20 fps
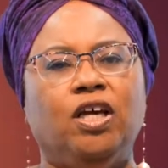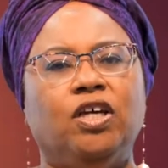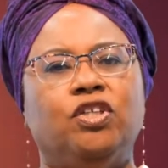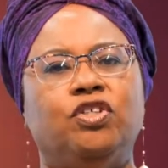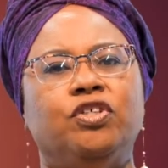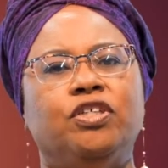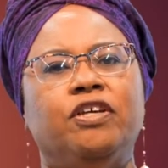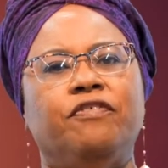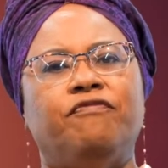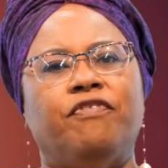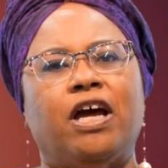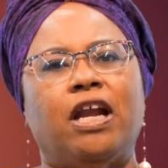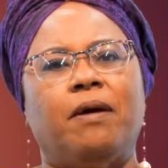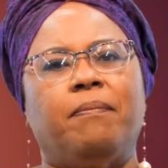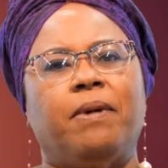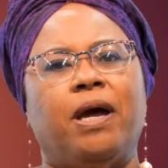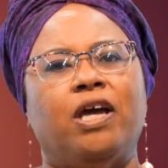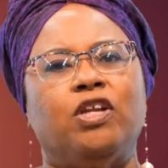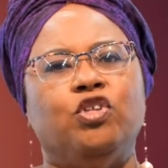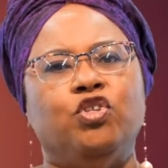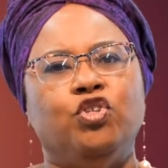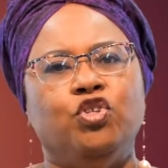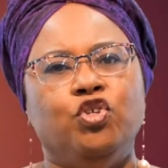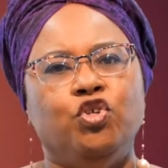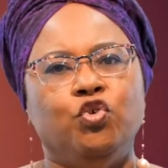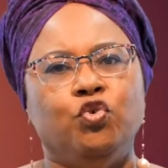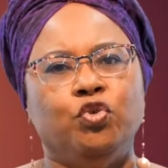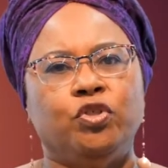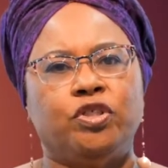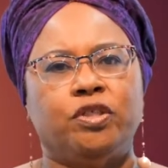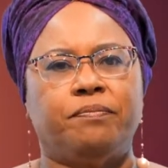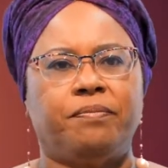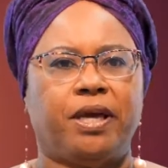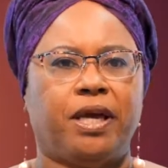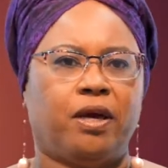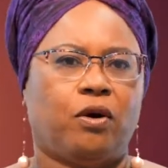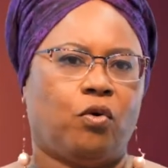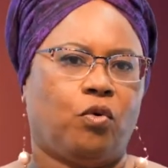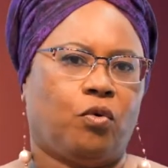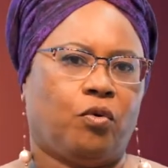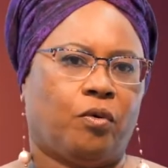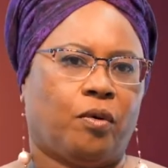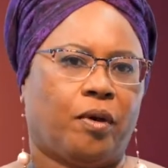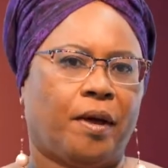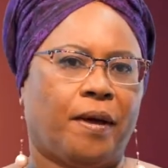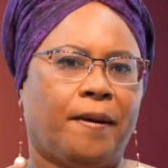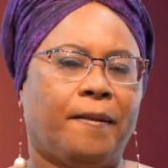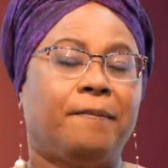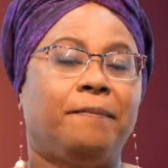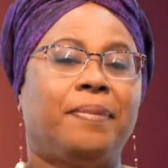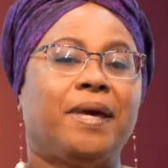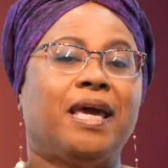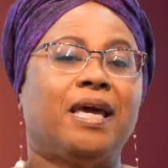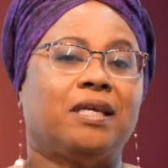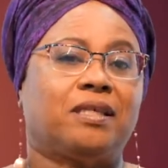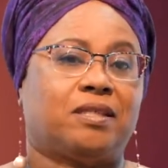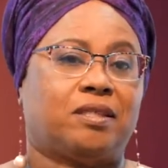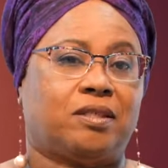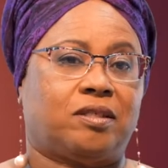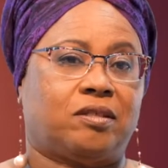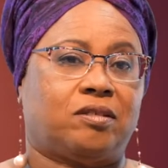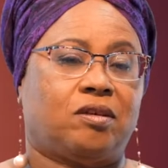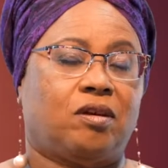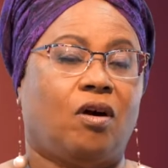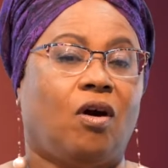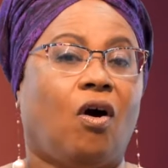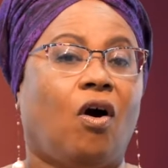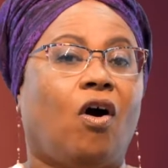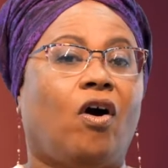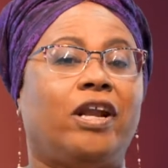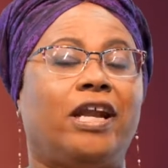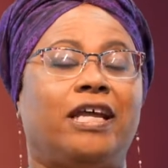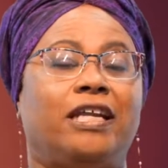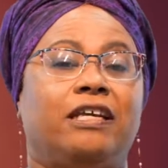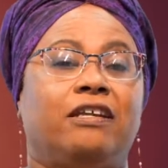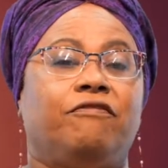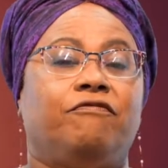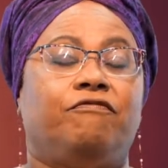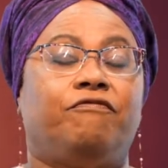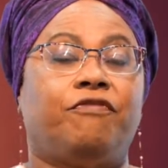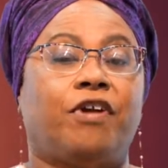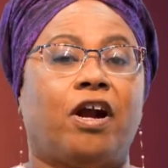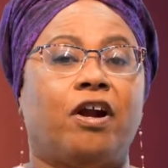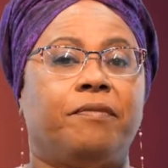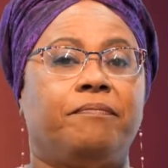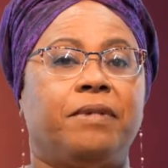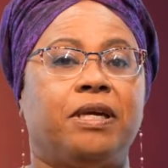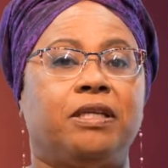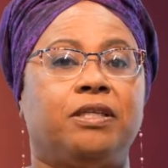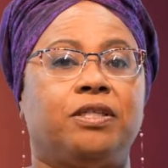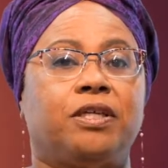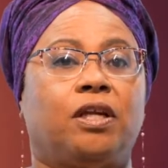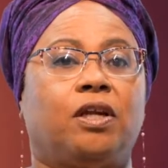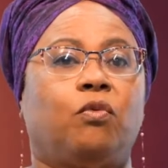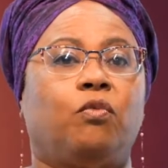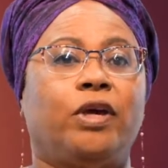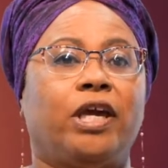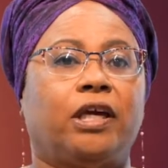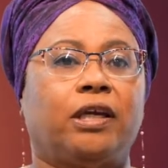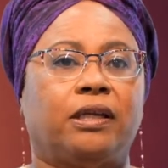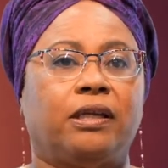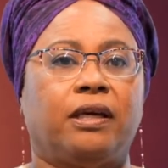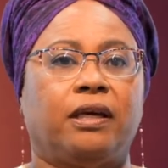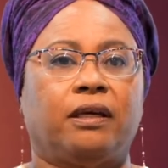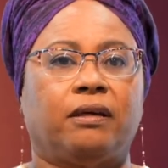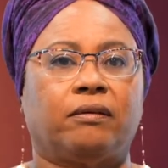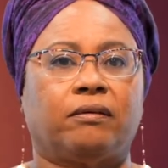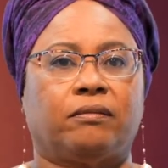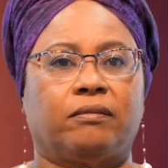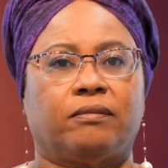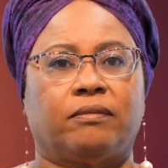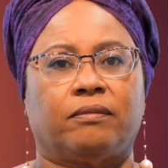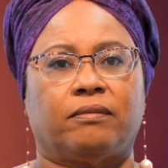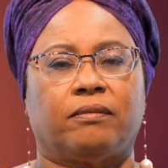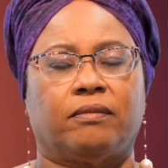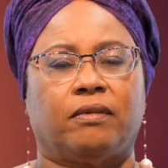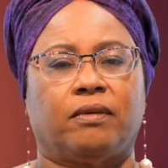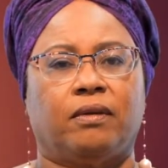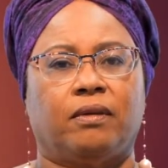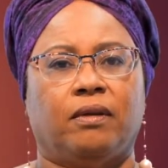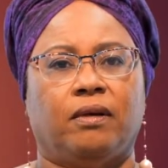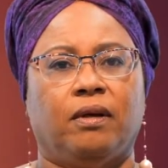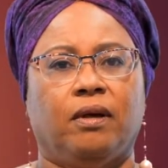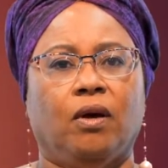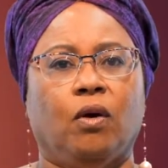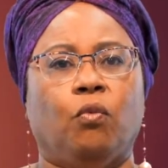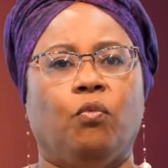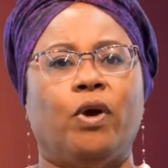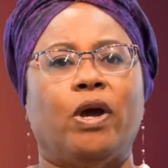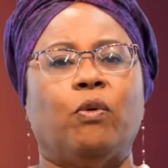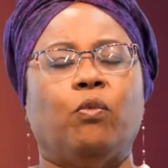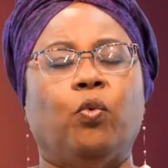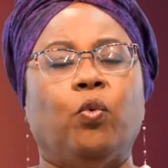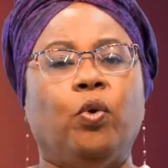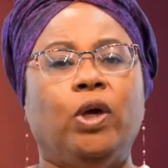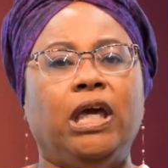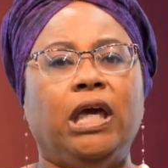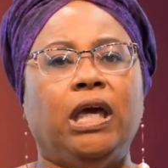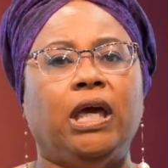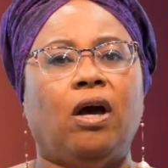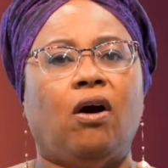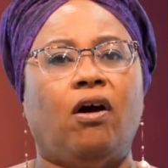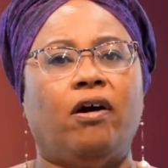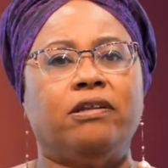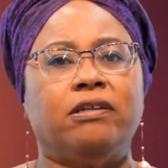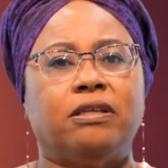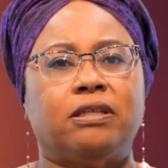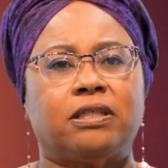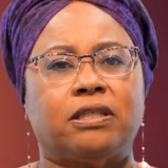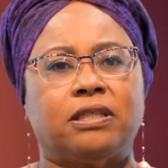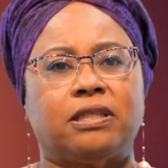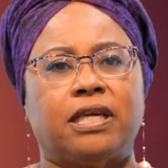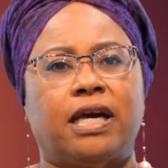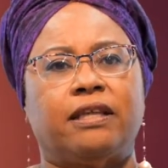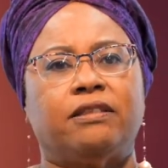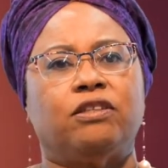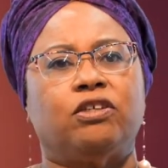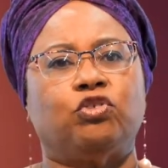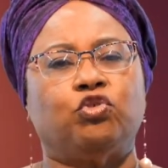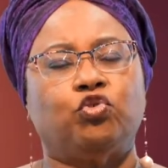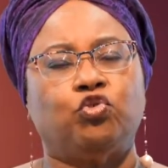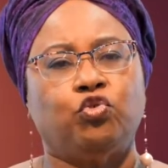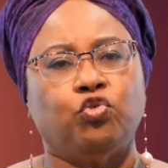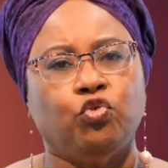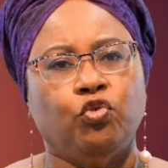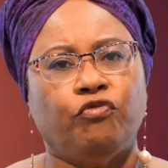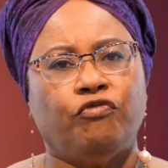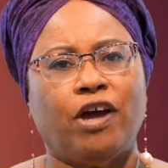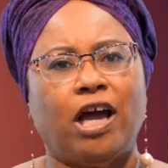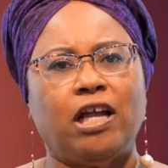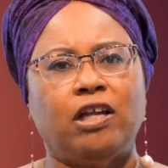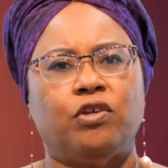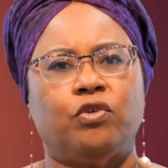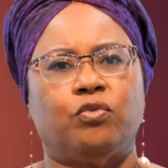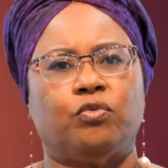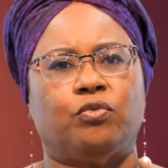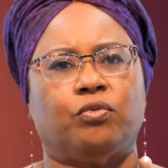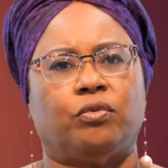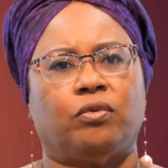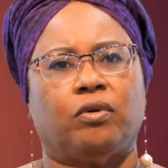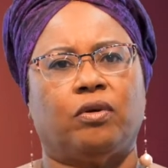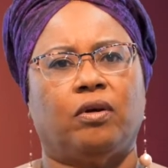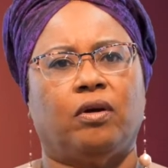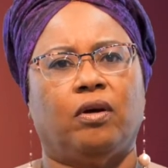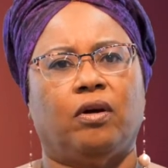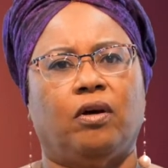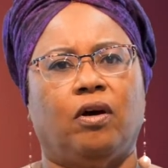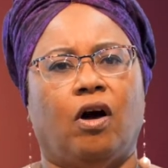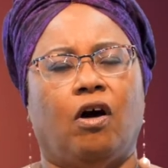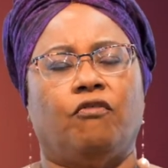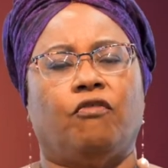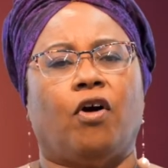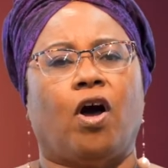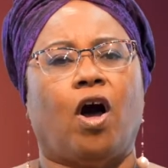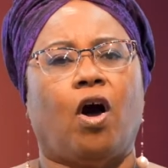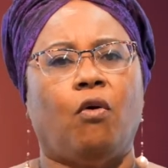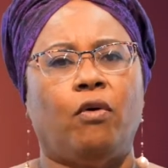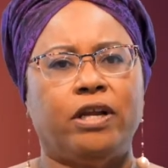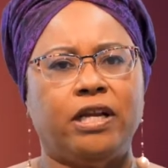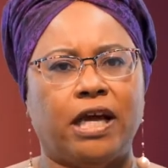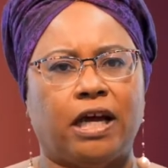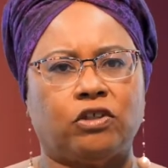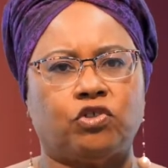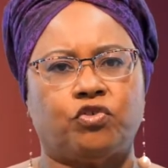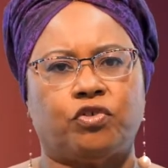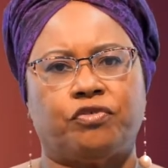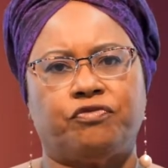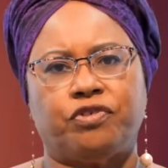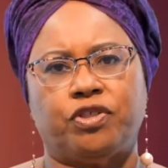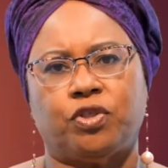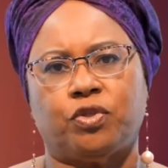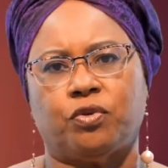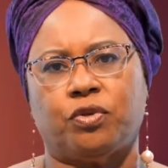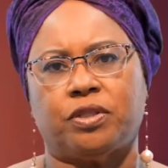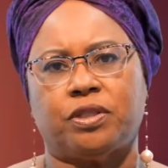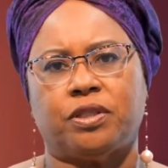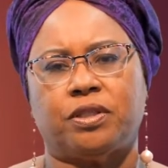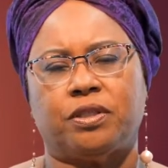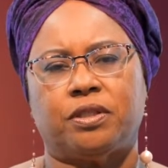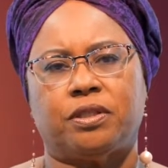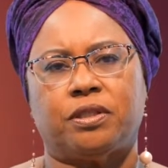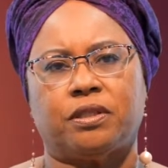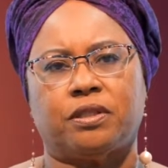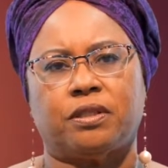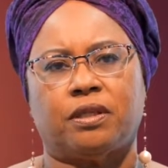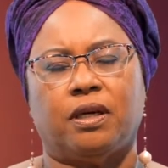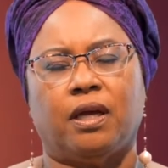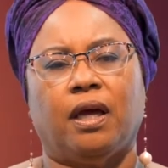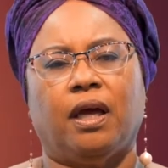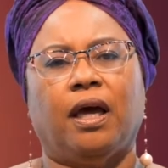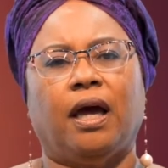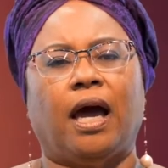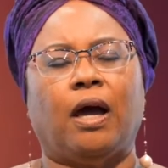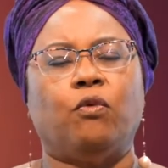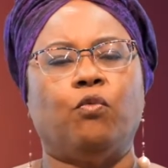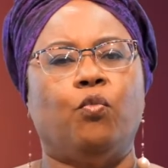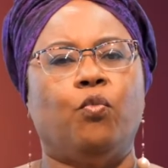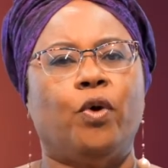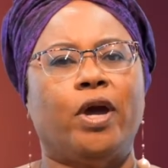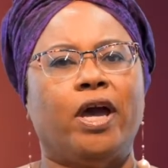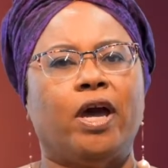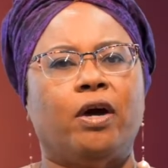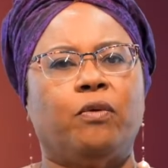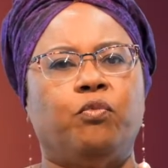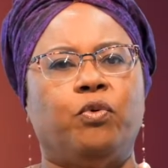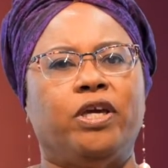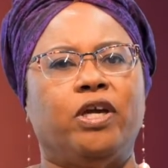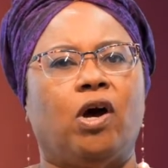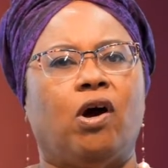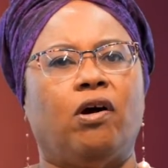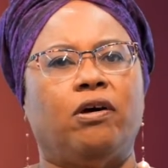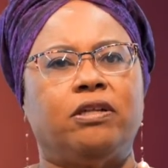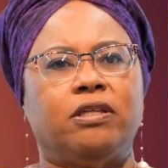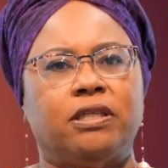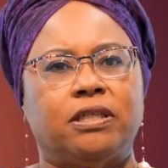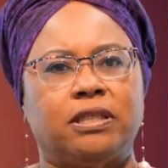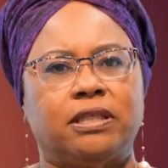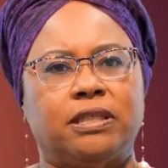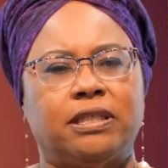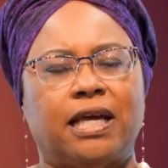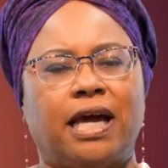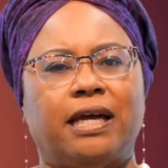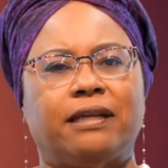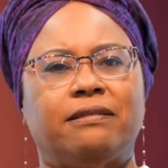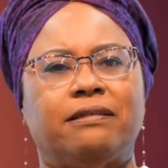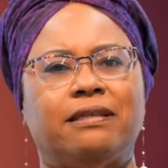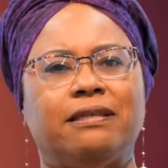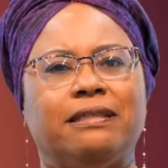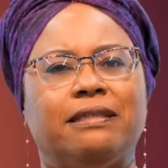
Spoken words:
To develop a new Tobago based on an environmental awakening, where we understand the true value of our natural resources, and where we understand the